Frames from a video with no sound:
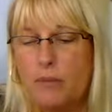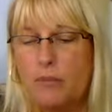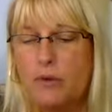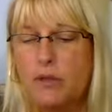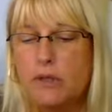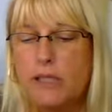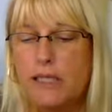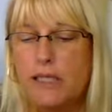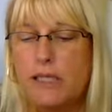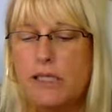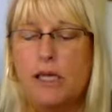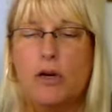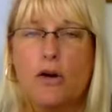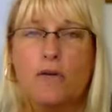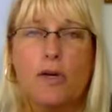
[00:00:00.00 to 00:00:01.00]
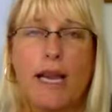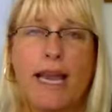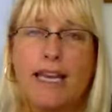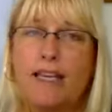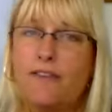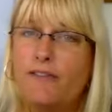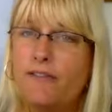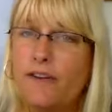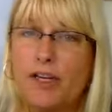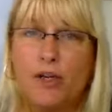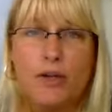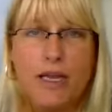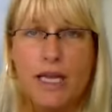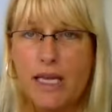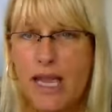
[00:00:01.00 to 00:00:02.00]
please get over any
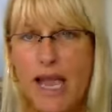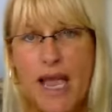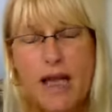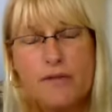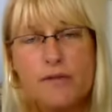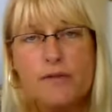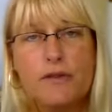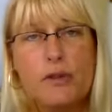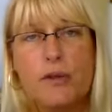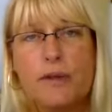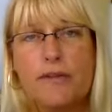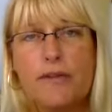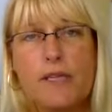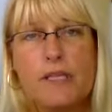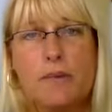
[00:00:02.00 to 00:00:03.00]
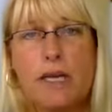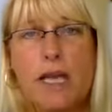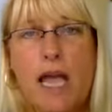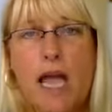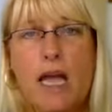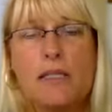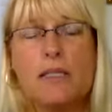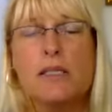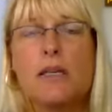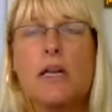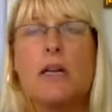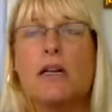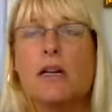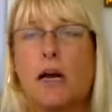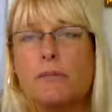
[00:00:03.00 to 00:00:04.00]
fear that you have of doing Facebook ads.
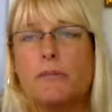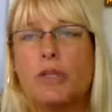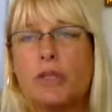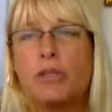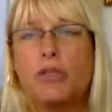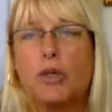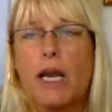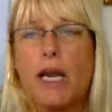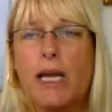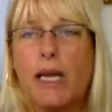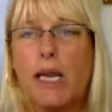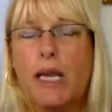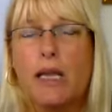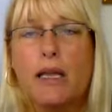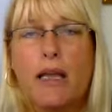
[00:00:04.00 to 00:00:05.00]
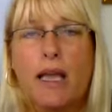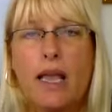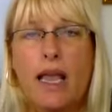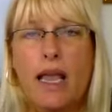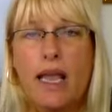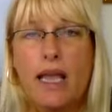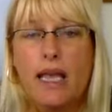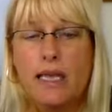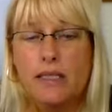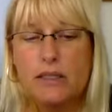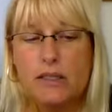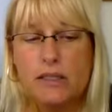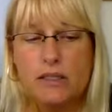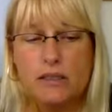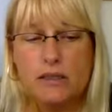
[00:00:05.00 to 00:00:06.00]
Come to the training, and
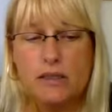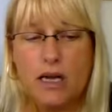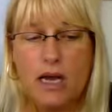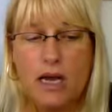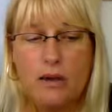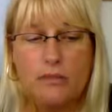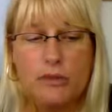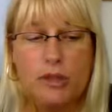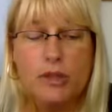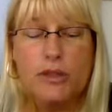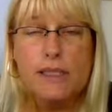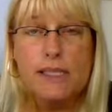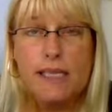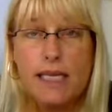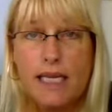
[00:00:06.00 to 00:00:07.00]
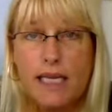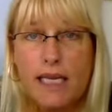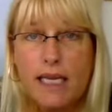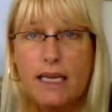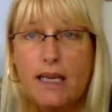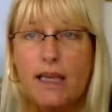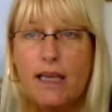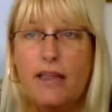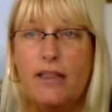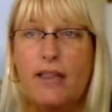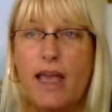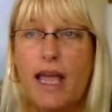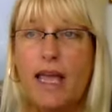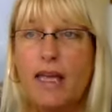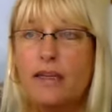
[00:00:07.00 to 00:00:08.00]
you'll see
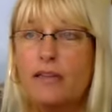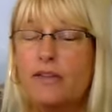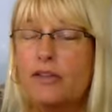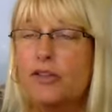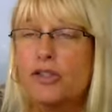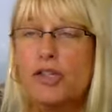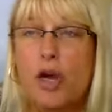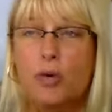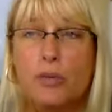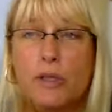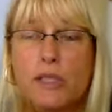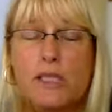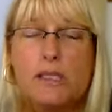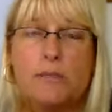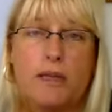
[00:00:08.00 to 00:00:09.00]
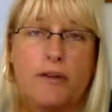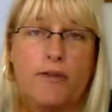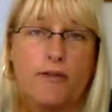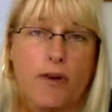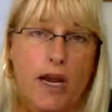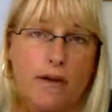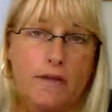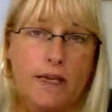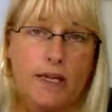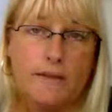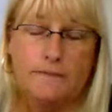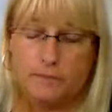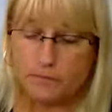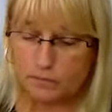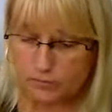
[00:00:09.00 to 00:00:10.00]
that there's no reason to be afraid of
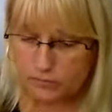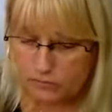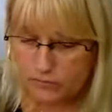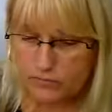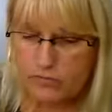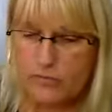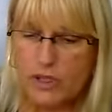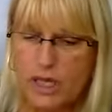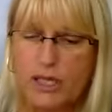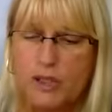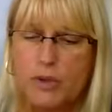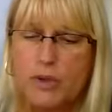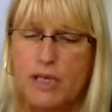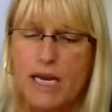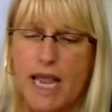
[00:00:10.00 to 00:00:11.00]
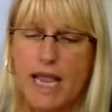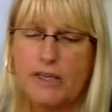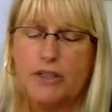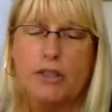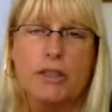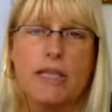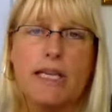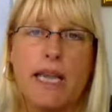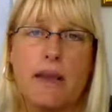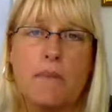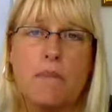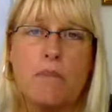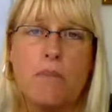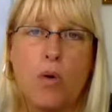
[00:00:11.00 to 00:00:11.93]
it. And you can actually get